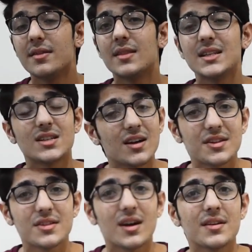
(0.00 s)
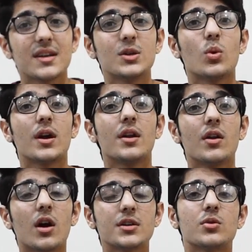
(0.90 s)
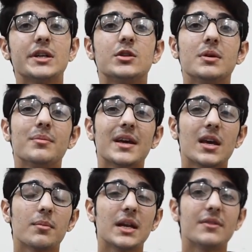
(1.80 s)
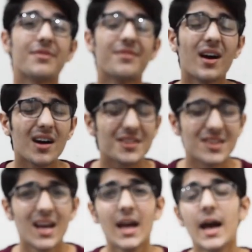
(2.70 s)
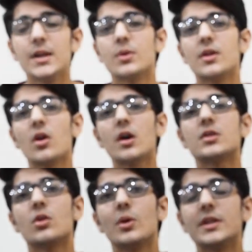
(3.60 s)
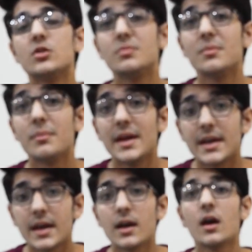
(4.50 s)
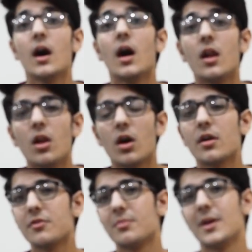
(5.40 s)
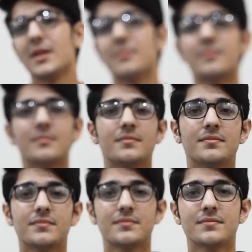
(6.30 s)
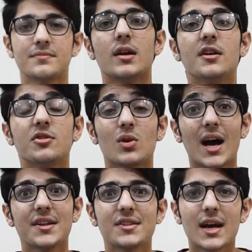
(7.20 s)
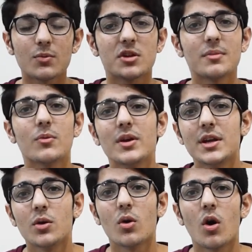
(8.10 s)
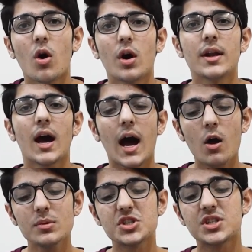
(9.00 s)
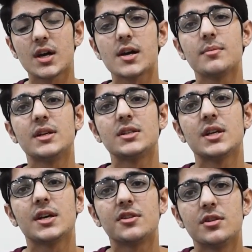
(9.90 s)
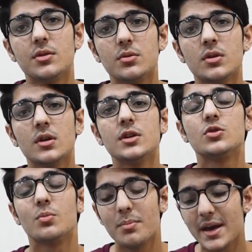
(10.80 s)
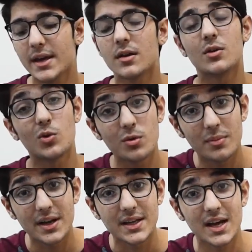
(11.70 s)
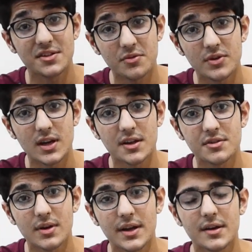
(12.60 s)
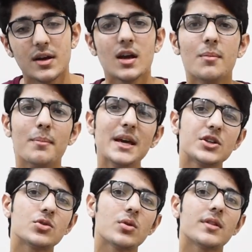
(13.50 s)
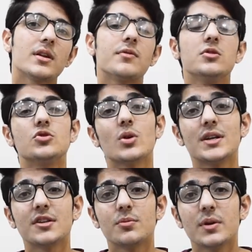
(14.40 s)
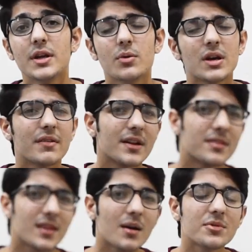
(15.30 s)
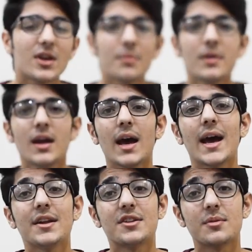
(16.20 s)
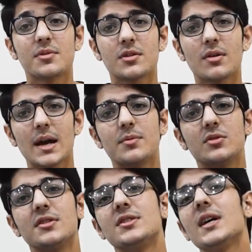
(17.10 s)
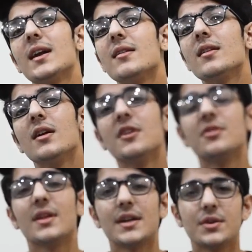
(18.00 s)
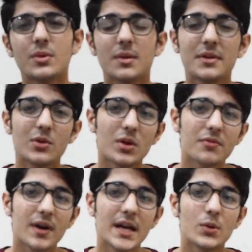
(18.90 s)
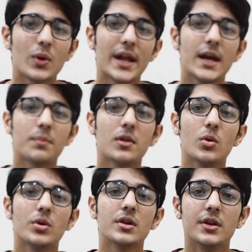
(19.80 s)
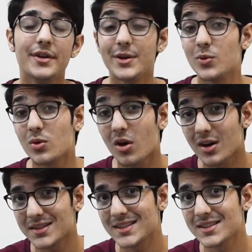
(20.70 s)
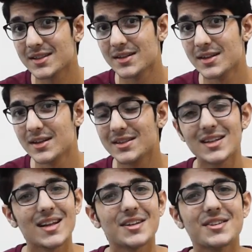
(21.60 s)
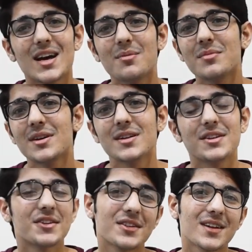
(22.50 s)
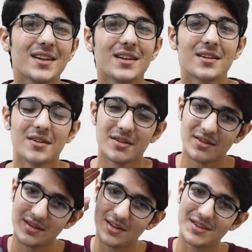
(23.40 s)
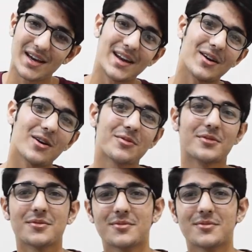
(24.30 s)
then chances are that you are not going to be making money fast and you are not going to be making a lot of money. So guys, that was my video on how much time it takes you to make good money as a freelance writer. Make sure that if you enjoyed this video, give it a thumbs up and subscribe to this channel so that you can be notified when I upload new content. Till next time, this is Khalil signing off.